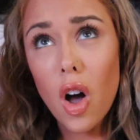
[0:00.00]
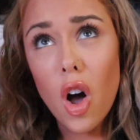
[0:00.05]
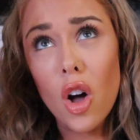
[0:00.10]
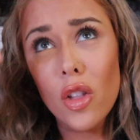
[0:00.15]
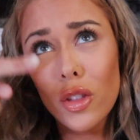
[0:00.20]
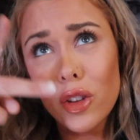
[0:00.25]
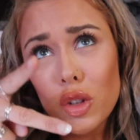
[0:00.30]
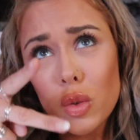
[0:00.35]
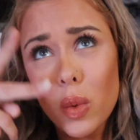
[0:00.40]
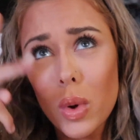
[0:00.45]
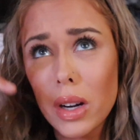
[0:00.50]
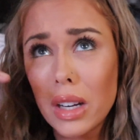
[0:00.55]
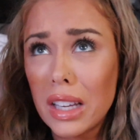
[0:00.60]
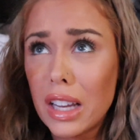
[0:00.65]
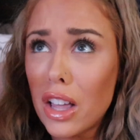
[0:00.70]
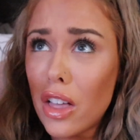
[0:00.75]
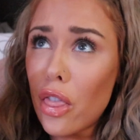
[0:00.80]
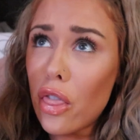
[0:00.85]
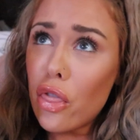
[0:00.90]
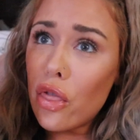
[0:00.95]
on the
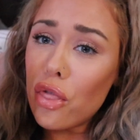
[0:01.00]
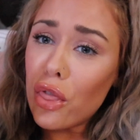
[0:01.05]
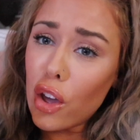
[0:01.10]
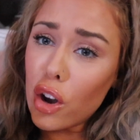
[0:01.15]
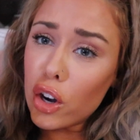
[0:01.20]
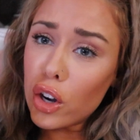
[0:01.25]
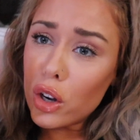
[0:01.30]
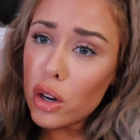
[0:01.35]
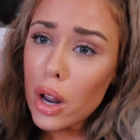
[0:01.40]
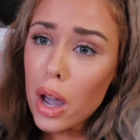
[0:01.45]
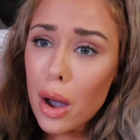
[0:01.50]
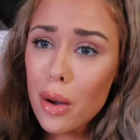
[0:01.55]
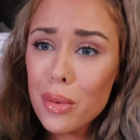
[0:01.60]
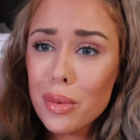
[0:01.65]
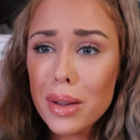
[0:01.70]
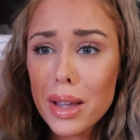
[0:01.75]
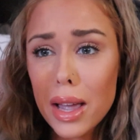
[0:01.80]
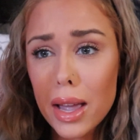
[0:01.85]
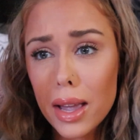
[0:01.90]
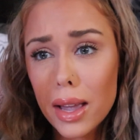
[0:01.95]
23rd.
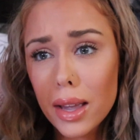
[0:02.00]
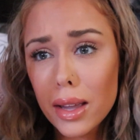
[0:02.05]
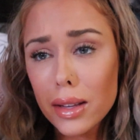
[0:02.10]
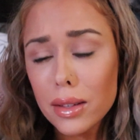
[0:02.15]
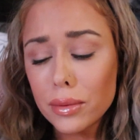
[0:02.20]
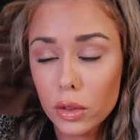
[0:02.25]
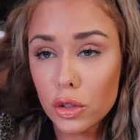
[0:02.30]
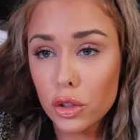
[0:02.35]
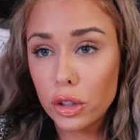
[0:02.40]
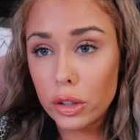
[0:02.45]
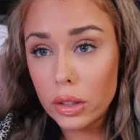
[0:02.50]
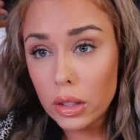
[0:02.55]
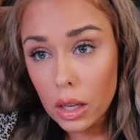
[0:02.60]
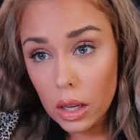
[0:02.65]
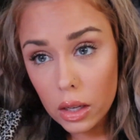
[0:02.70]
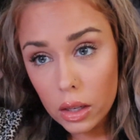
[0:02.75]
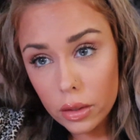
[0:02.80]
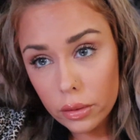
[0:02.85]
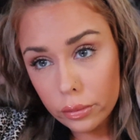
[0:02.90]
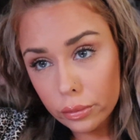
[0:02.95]
Okay, just
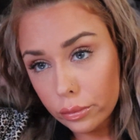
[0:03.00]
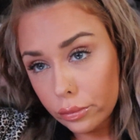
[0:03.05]
saying.